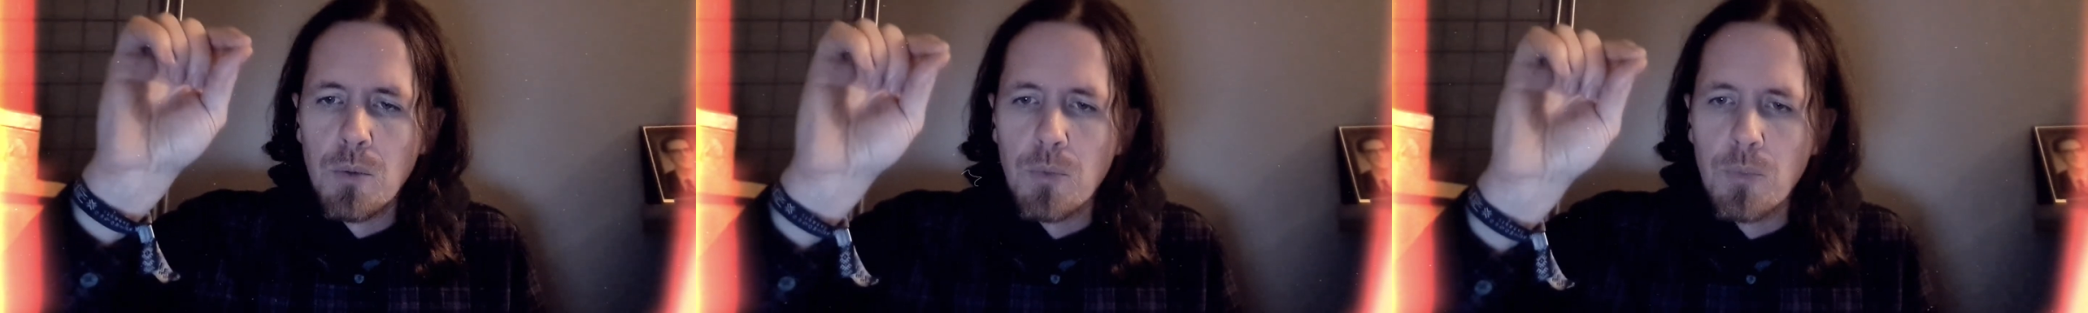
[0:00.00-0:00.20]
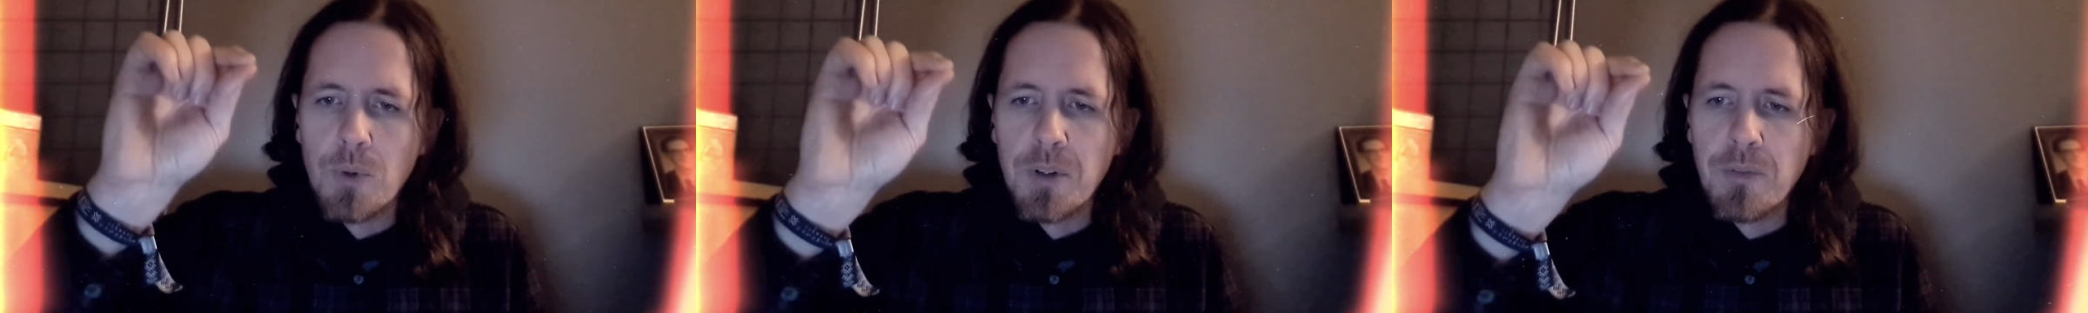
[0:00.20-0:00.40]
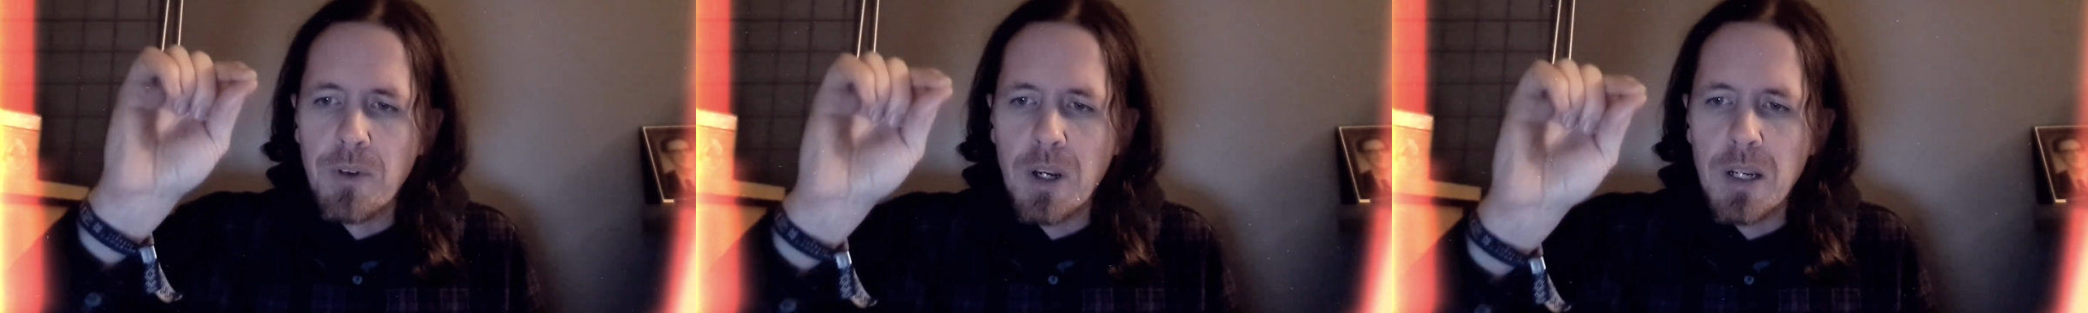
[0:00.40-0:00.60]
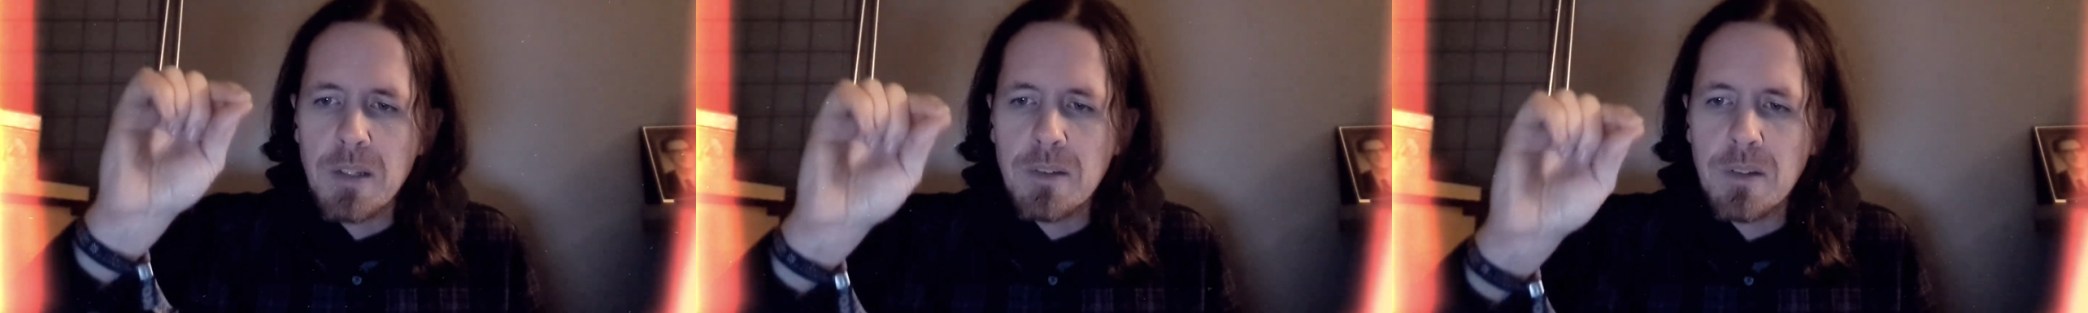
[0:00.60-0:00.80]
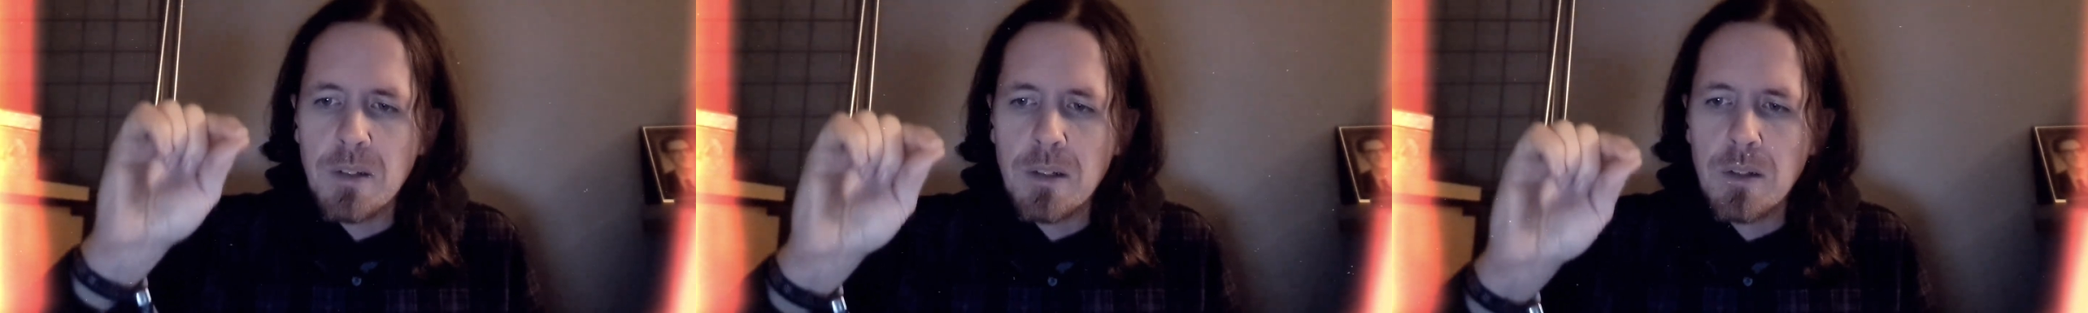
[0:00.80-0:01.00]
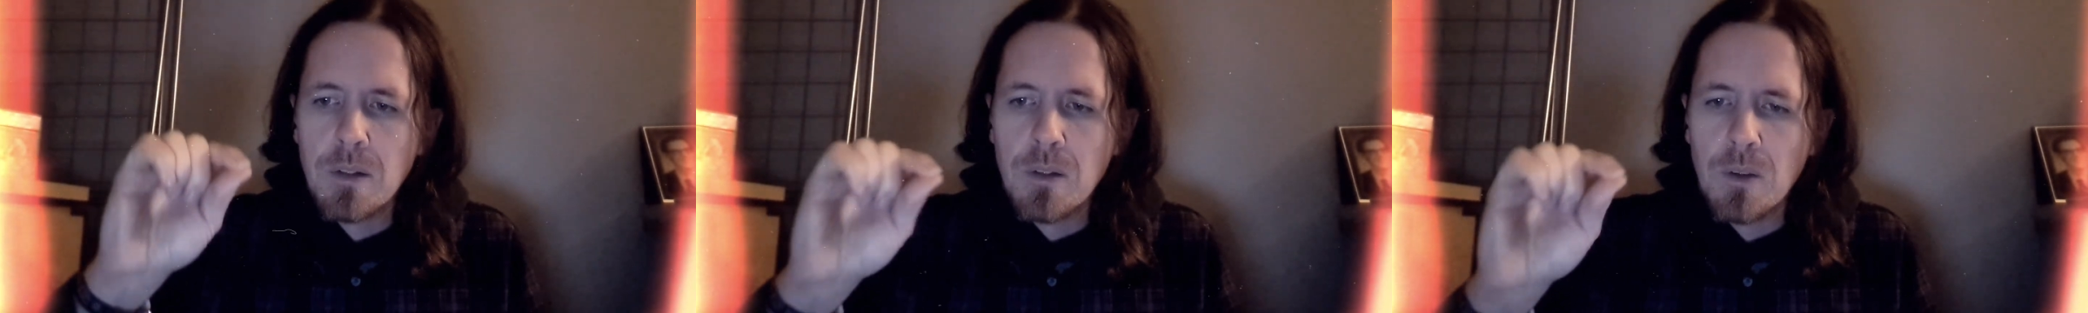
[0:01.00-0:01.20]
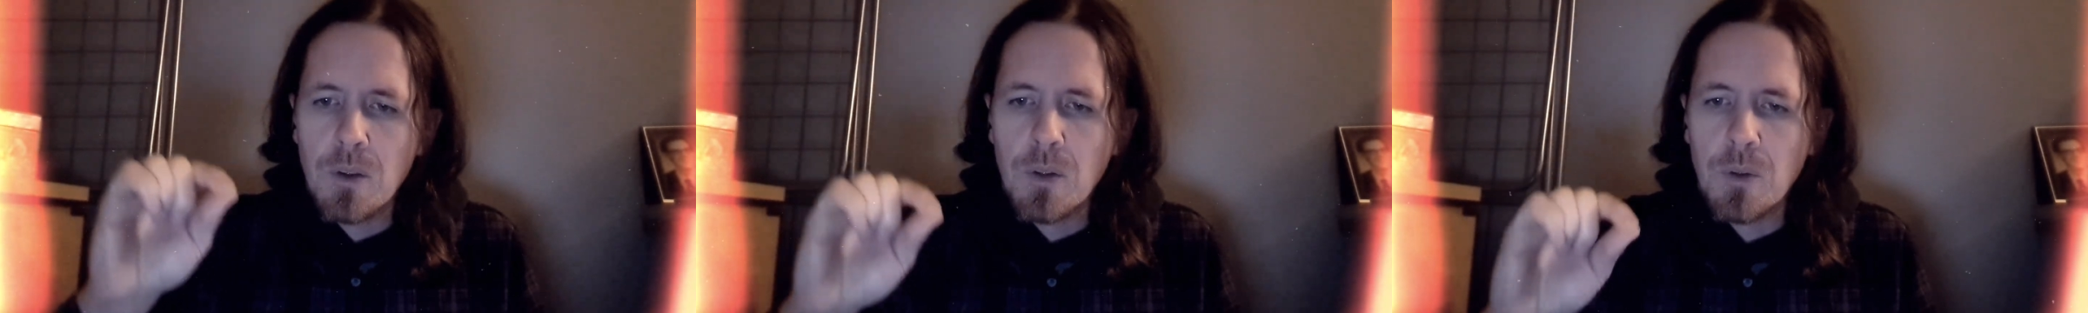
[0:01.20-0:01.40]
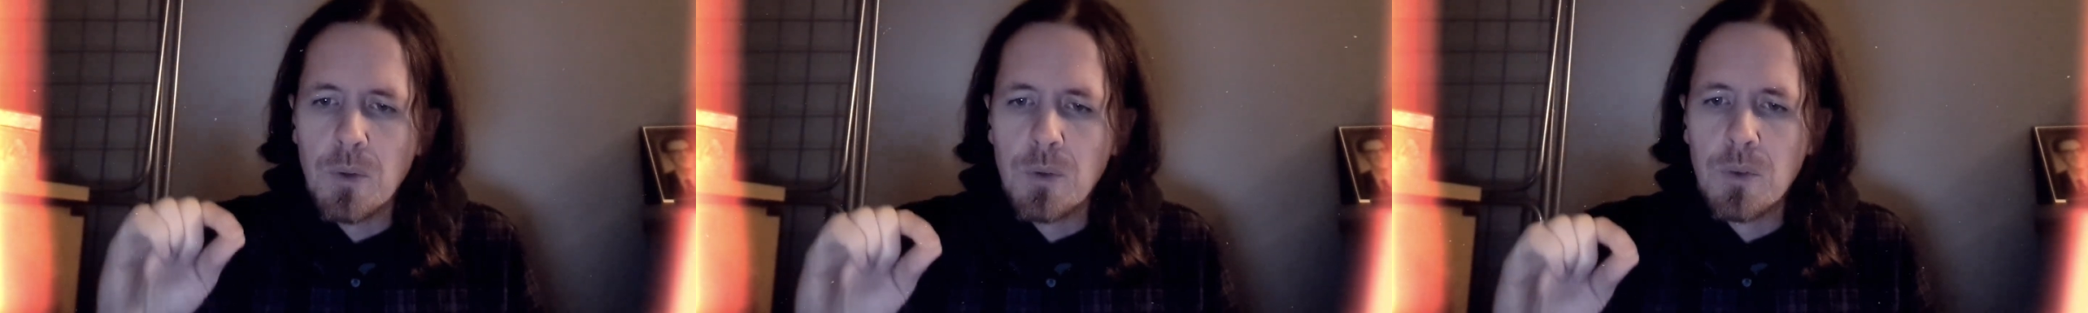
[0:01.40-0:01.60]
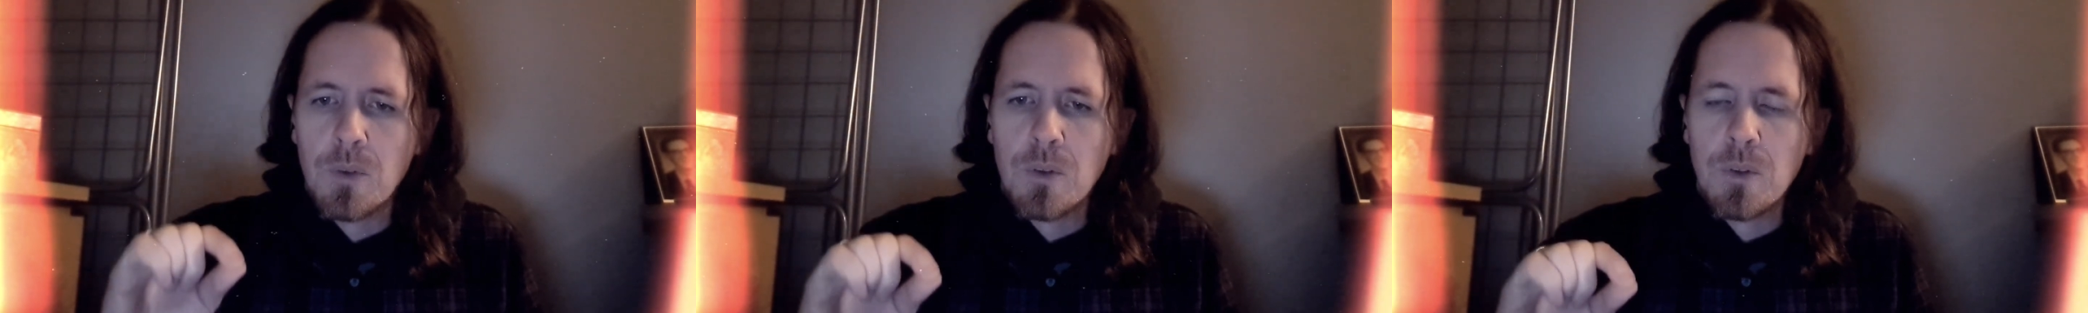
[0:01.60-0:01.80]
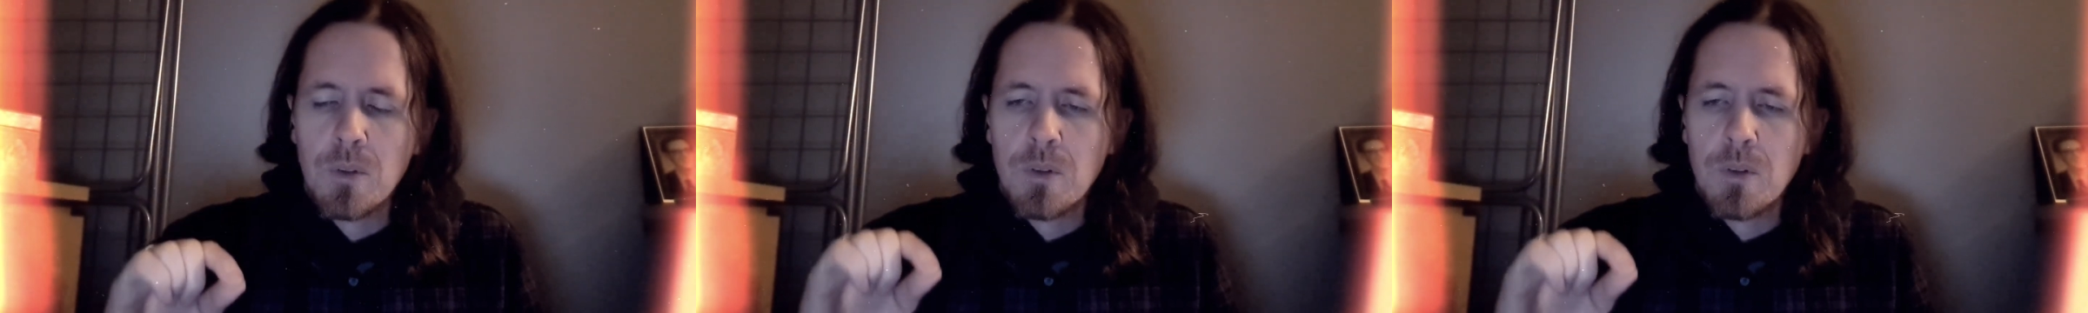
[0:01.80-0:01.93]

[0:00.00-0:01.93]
revising those